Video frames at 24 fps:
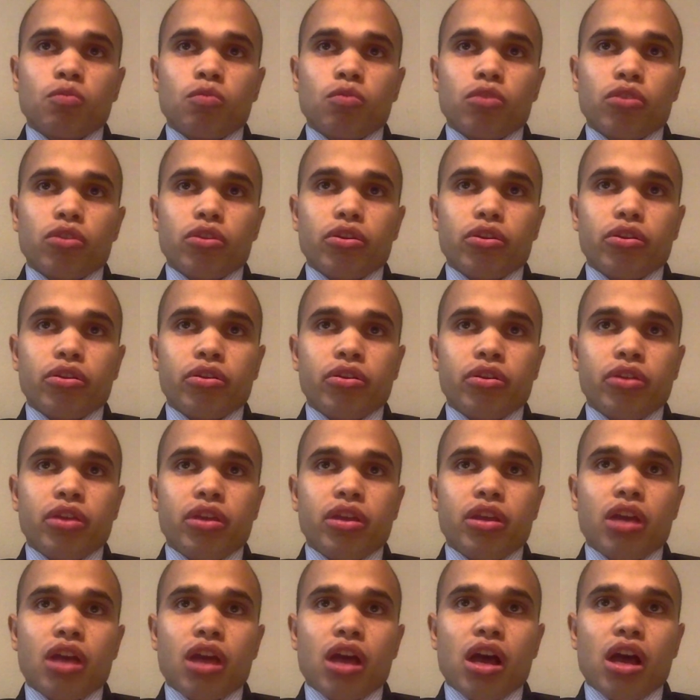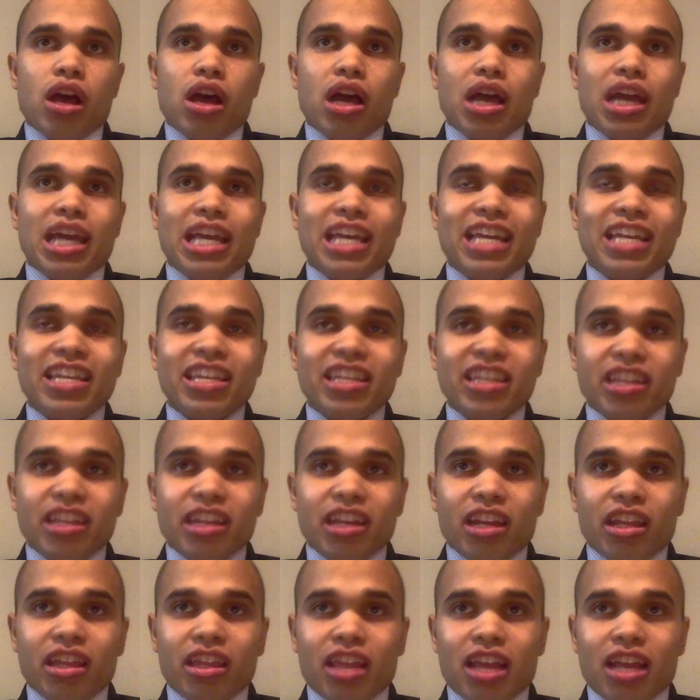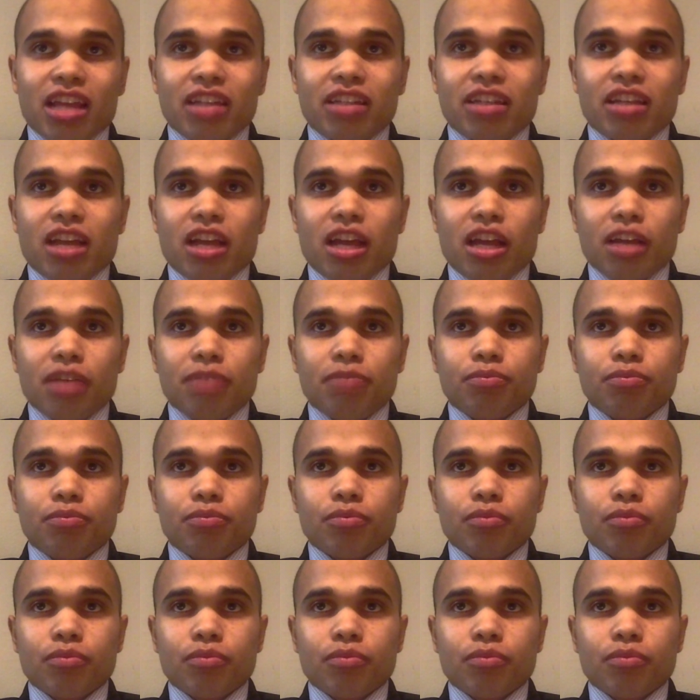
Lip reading: word Indian at that time